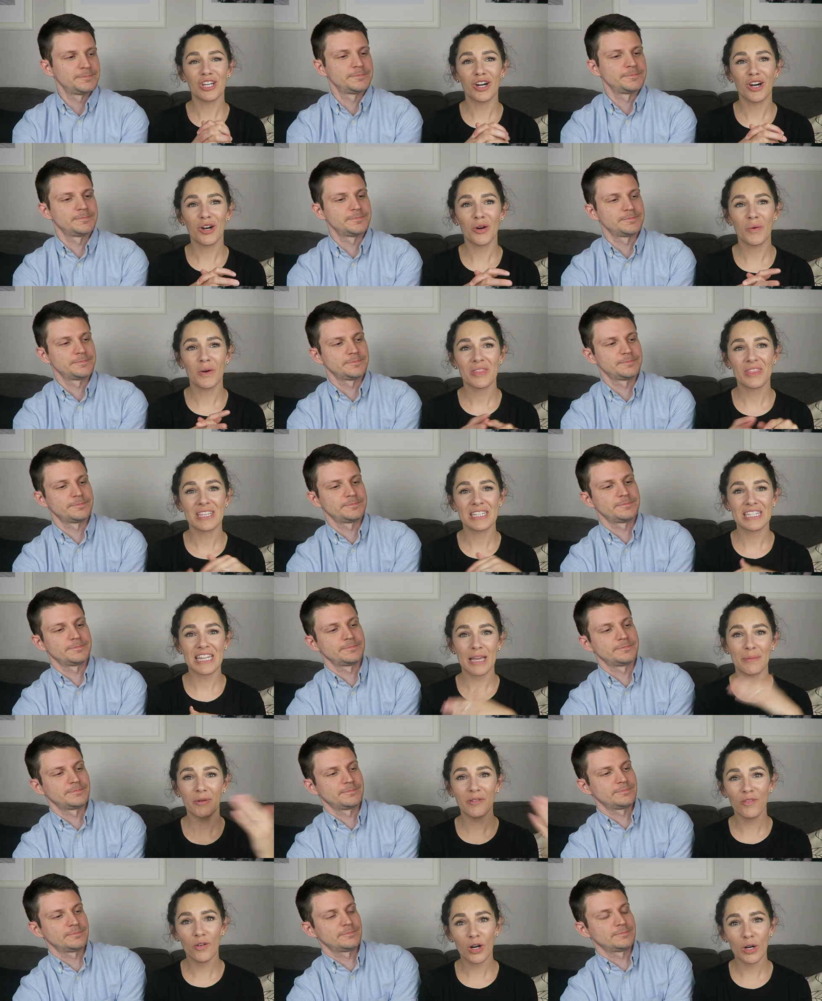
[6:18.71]
Speaker 1: So the
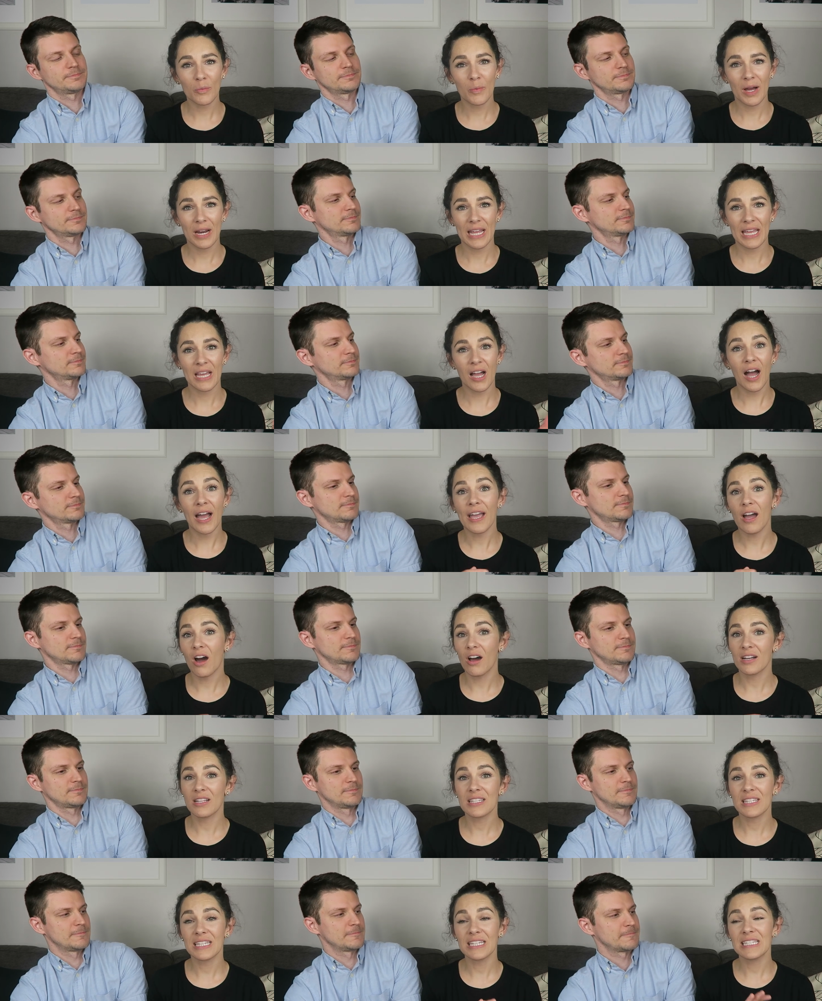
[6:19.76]
day before our wedding, I
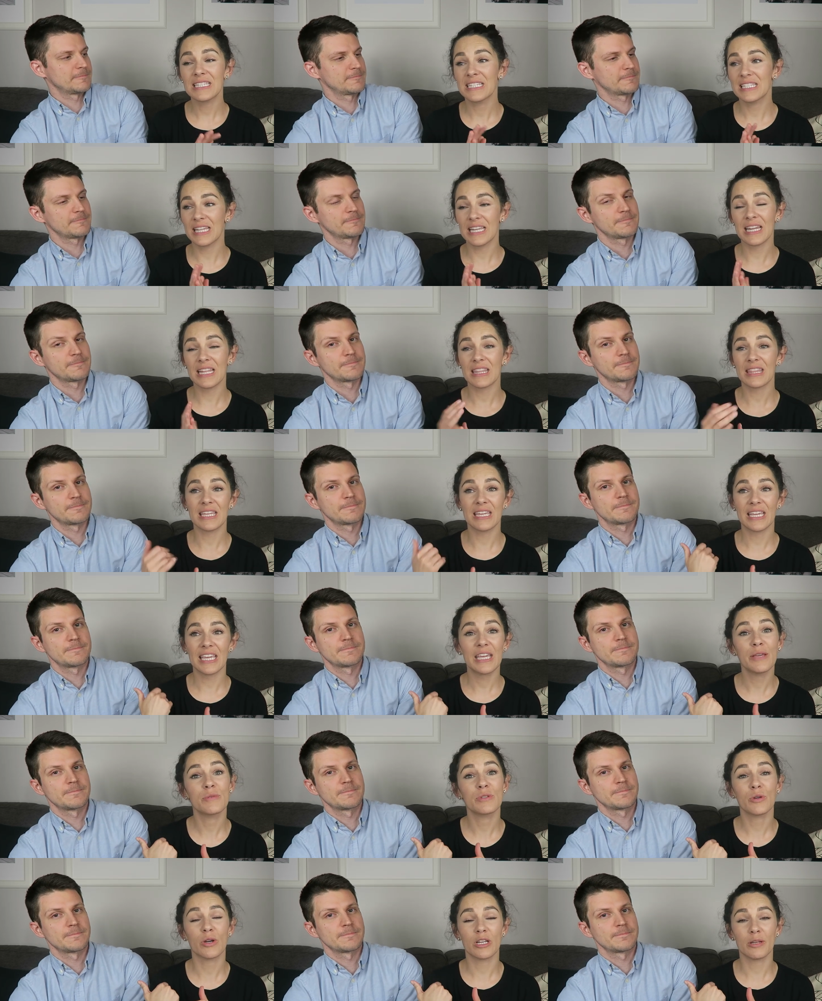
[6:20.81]
honestly didn't think
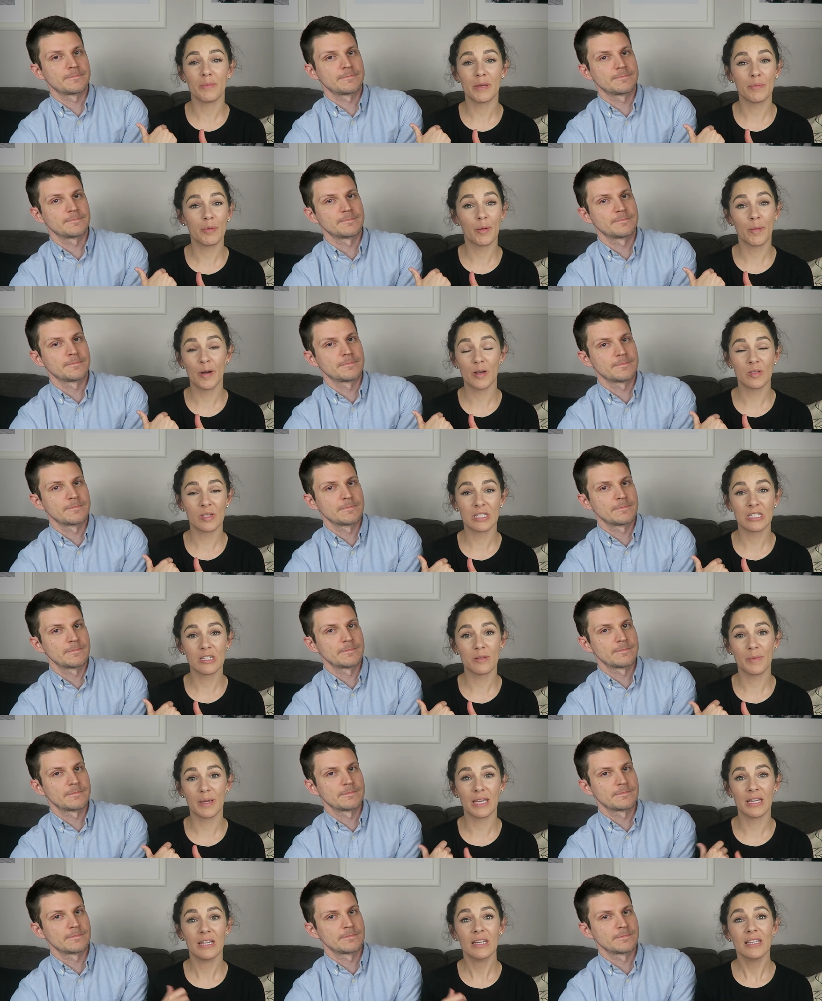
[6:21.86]
he was going to be proposing
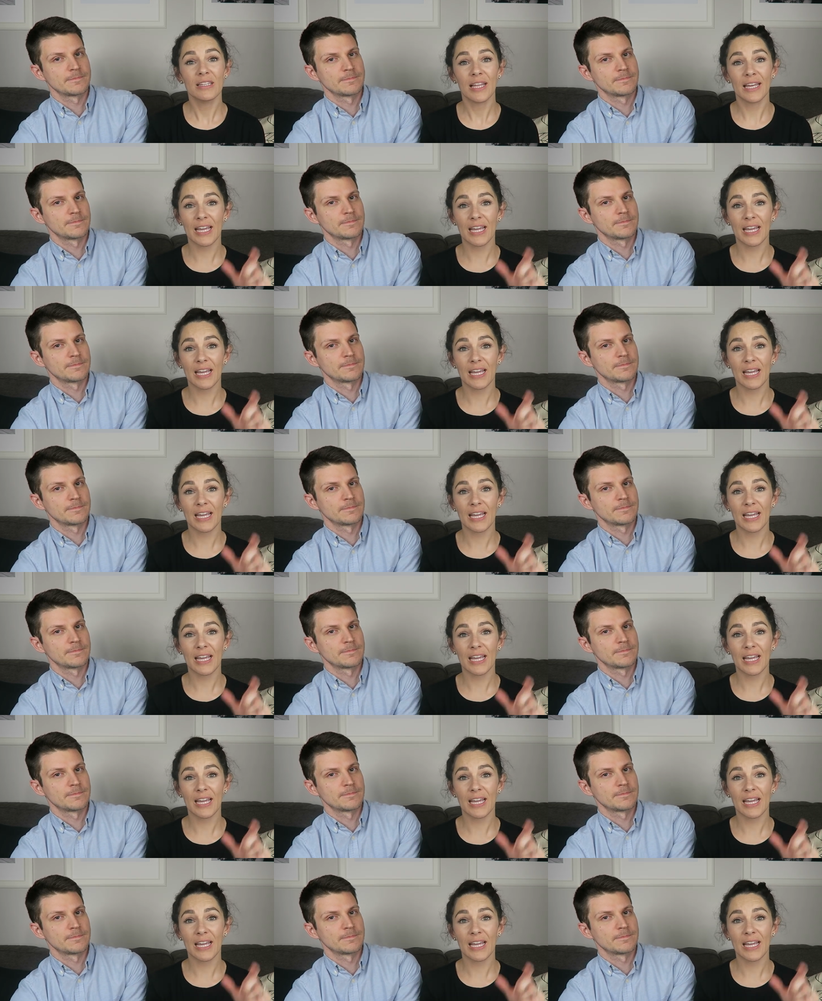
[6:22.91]
to me.